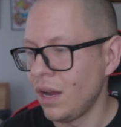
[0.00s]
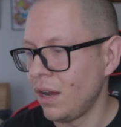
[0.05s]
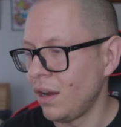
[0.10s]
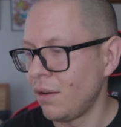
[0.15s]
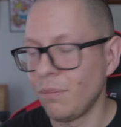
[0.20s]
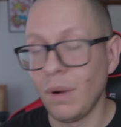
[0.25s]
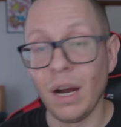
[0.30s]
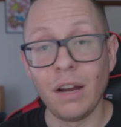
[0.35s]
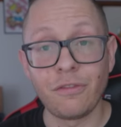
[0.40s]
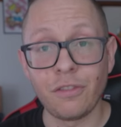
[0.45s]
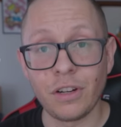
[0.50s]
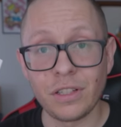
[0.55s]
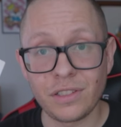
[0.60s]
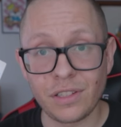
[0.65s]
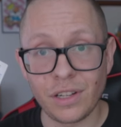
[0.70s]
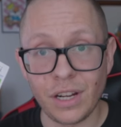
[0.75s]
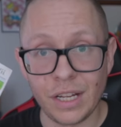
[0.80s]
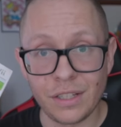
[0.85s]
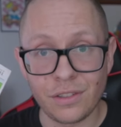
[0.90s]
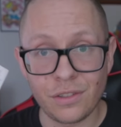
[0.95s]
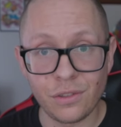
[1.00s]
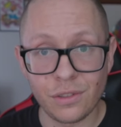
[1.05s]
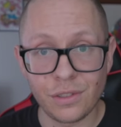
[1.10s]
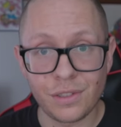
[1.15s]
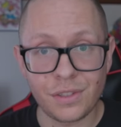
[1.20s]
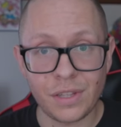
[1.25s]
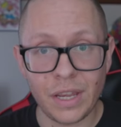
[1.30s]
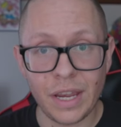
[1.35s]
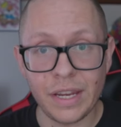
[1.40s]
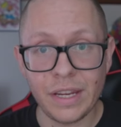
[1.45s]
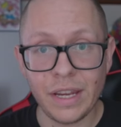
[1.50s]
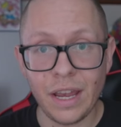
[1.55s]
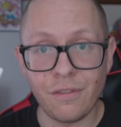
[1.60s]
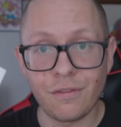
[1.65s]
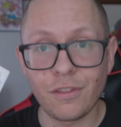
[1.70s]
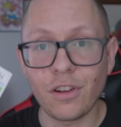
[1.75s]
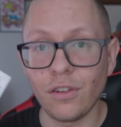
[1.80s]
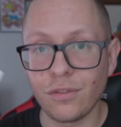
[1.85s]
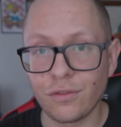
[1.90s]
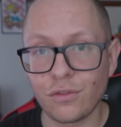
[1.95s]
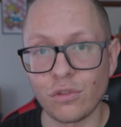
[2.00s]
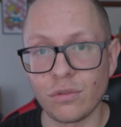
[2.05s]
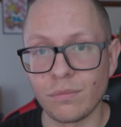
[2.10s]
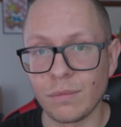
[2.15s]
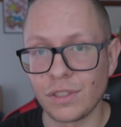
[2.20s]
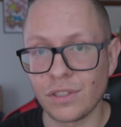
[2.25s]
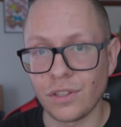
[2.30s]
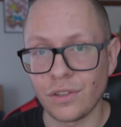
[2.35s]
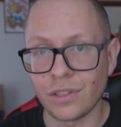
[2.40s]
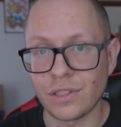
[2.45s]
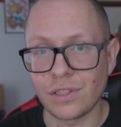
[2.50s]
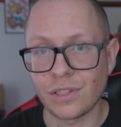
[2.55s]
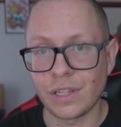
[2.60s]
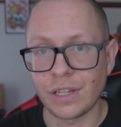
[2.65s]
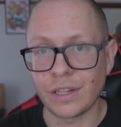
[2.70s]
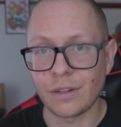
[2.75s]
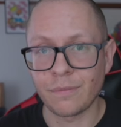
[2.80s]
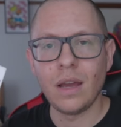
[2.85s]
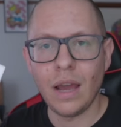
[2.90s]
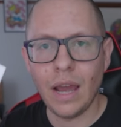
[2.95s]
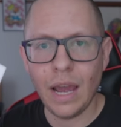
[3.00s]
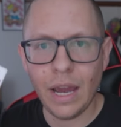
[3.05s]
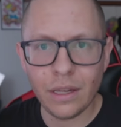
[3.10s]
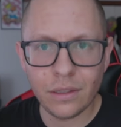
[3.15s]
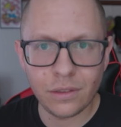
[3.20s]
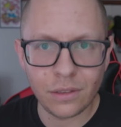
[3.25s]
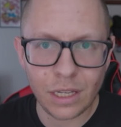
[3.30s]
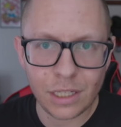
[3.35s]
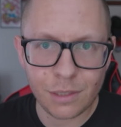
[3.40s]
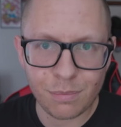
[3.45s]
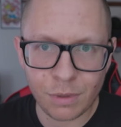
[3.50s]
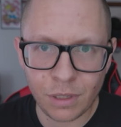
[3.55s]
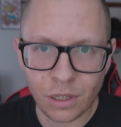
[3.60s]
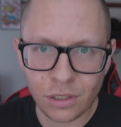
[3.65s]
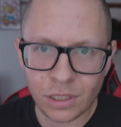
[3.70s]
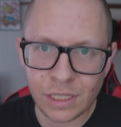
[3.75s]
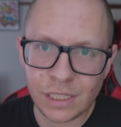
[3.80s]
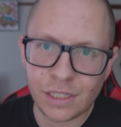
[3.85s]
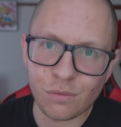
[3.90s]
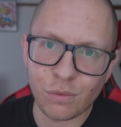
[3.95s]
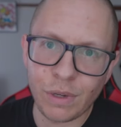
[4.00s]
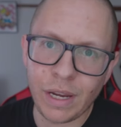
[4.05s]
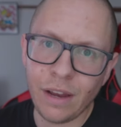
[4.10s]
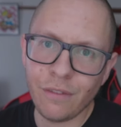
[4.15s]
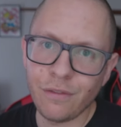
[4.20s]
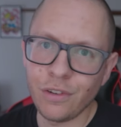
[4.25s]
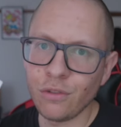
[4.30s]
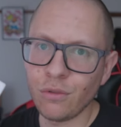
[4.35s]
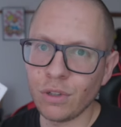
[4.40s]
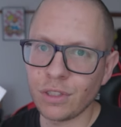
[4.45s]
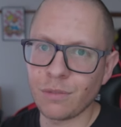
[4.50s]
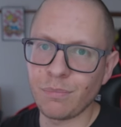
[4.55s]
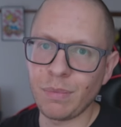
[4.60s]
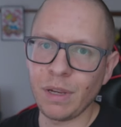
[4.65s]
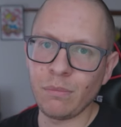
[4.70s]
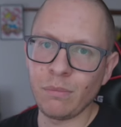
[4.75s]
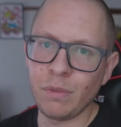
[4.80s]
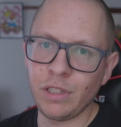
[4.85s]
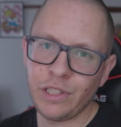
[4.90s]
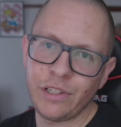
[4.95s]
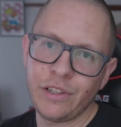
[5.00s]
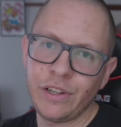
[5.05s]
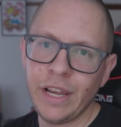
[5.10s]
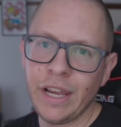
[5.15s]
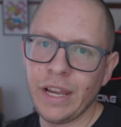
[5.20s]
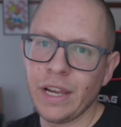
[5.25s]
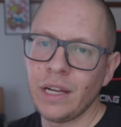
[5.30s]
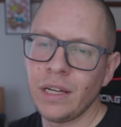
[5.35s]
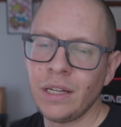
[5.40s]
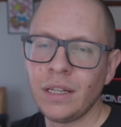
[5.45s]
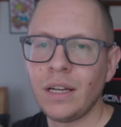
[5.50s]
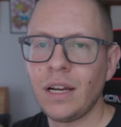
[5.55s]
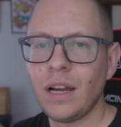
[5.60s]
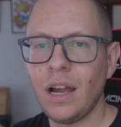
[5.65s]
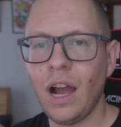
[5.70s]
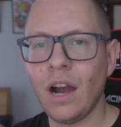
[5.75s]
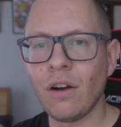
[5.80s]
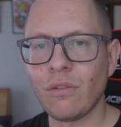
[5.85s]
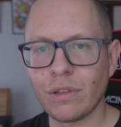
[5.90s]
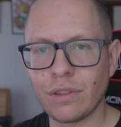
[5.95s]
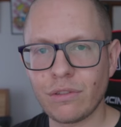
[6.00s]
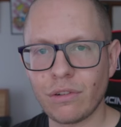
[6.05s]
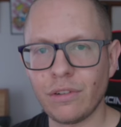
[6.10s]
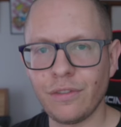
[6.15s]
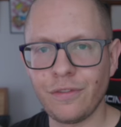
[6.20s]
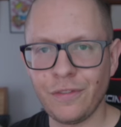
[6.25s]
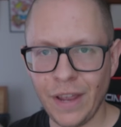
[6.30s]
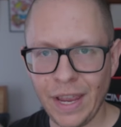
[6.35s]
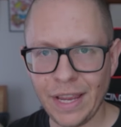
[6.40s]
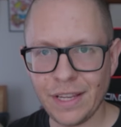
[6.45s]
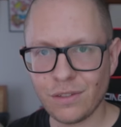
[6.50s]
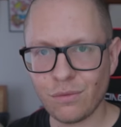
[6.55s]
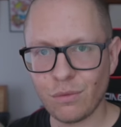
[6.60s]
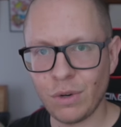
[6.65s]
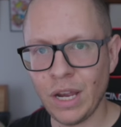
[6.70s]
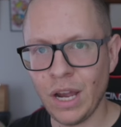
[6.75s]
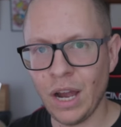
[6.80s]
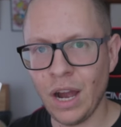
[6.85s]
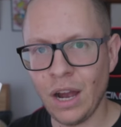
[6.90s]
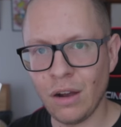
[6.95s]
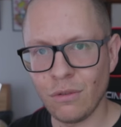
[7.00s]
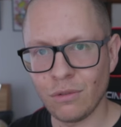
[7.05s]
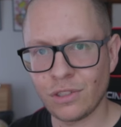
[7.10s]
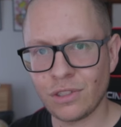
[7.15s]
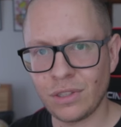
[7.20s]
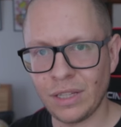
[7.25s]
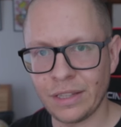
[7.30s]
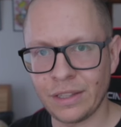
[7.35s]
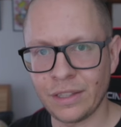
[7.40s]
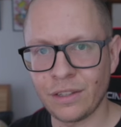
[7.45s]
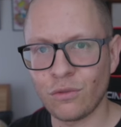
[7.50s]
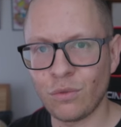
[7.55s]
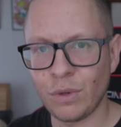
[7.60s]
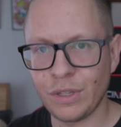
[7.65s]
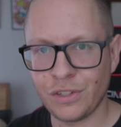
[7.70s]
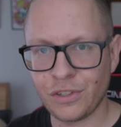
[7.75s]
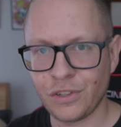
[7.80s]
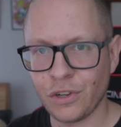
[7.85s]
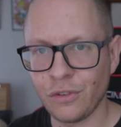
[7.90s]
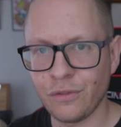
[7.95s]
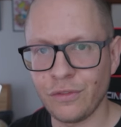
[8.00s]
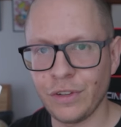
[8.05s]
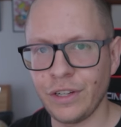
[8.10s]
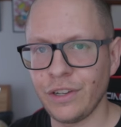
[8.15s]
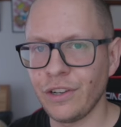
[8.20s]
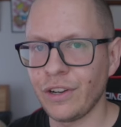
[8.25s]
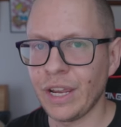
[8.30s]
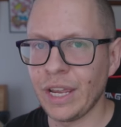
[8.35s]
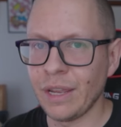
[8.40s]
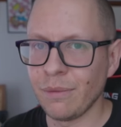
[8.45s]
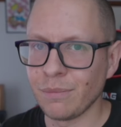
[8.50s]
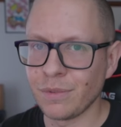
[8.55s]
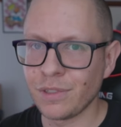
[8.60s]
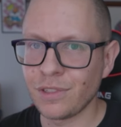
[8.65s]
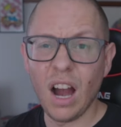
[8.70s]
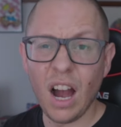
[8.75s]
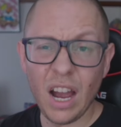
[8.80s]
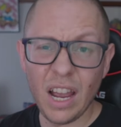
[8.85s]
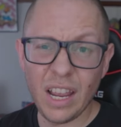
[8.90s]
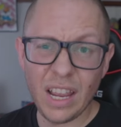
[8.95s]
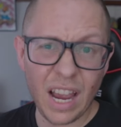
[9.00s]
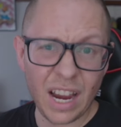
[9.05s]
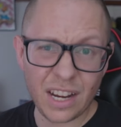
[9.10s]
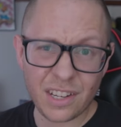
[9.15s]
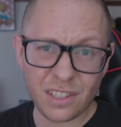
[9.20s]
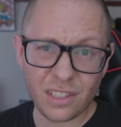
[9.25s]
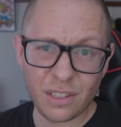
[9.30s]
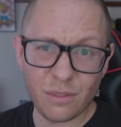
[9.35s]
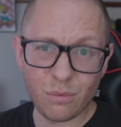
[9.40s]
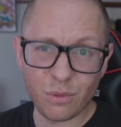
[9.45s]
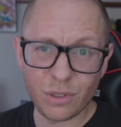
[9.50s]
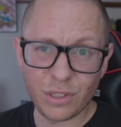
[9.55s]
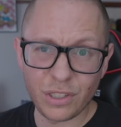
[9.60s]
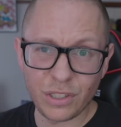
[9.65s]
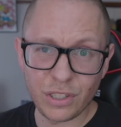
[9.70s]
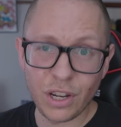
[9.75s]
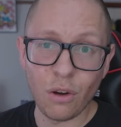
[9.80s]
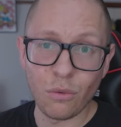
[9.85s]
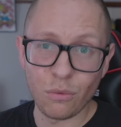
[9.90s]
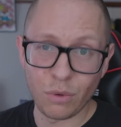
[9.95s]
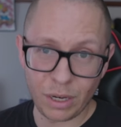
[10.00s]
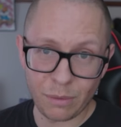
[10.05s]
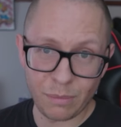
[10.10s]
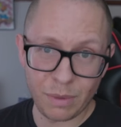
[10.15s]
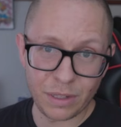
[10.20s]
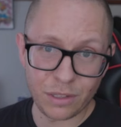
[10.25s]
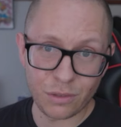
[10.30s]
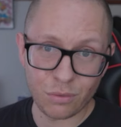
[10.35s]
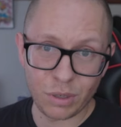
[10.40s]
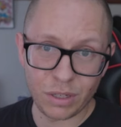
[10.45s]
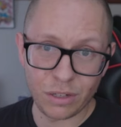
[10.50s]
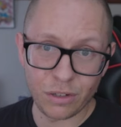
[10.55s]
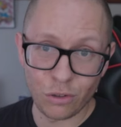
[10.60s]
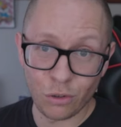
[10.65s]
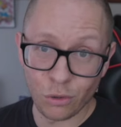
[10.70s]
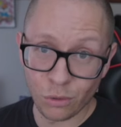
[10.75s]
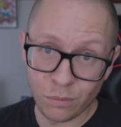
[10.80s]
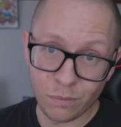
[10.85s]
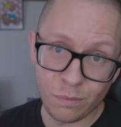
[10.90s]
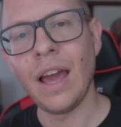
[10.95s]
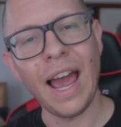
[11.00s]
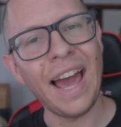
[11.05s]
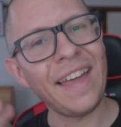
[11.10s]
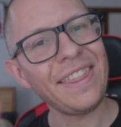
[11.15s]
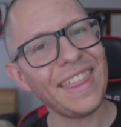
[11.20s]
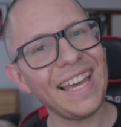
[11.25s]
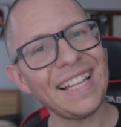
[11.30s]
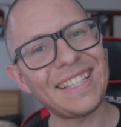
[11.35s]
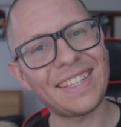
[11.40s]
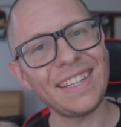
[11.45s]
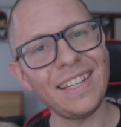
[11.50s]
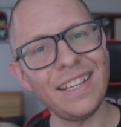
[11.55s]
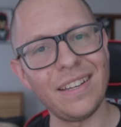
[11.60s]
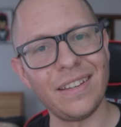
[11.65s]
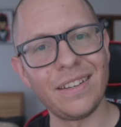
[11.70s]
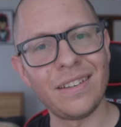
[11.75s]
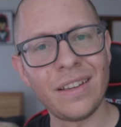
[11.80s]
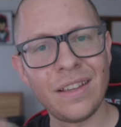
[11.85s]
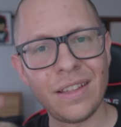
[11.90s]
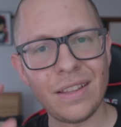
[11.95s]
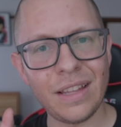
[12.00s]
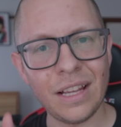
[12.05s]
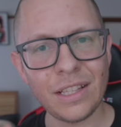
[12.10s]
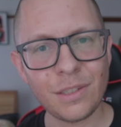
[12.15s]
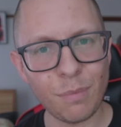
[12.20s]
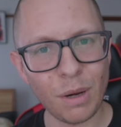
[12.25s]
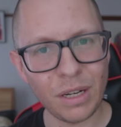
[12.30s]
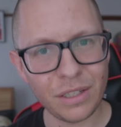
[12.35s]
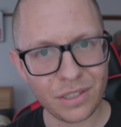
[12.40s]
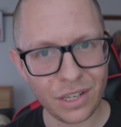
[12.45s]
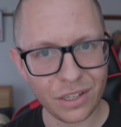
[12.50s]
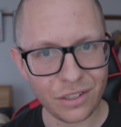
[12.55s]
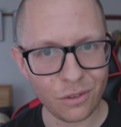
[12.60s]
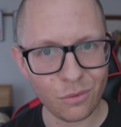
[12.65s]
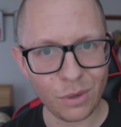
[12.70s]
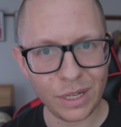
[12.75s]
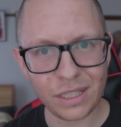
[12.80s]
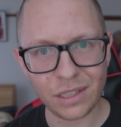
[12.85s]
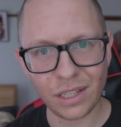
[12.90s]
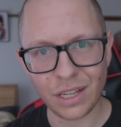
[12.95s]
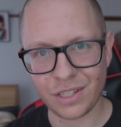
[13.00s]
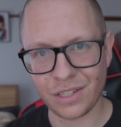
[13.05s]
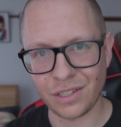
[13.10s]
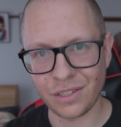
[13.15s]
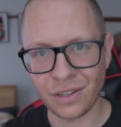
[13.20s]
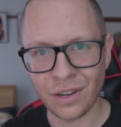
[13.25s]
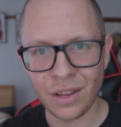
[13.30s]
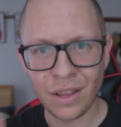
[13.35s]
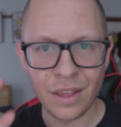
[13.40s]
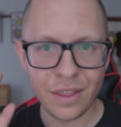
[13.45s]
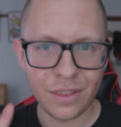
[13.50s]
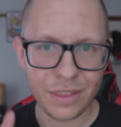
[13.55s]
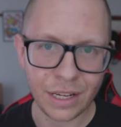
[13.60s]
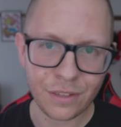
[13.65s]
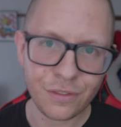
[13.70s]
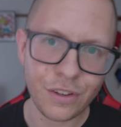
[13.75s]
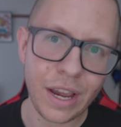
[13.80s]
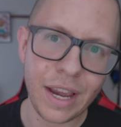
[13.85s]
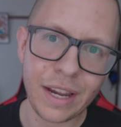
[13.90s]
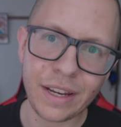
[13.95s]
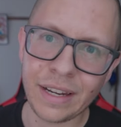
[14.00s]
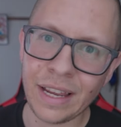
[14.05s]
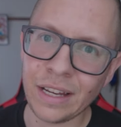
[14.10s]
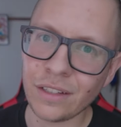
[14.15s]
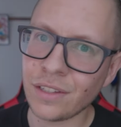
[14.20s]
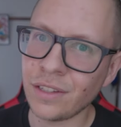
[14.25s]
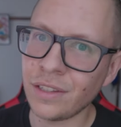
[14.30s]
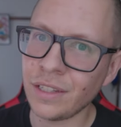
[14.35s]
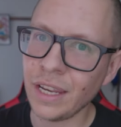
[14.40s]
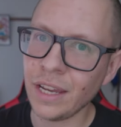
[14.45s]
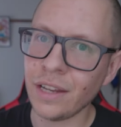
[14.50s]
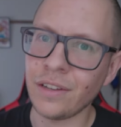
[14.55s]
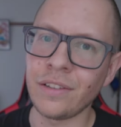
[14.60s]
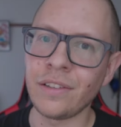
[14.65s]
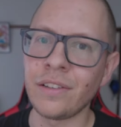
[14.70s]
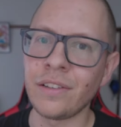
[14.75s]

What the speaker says: My friends and I, to this day, have golf tournaments on this thing. And last but not least, we have Who Wants to Be a Millionaire? I went through a phase where I was collecting quiz show video games. I actually would not recommend this one at all. And that's it. That's my Nintendo Wii collection. Thanks for hanging out to the end.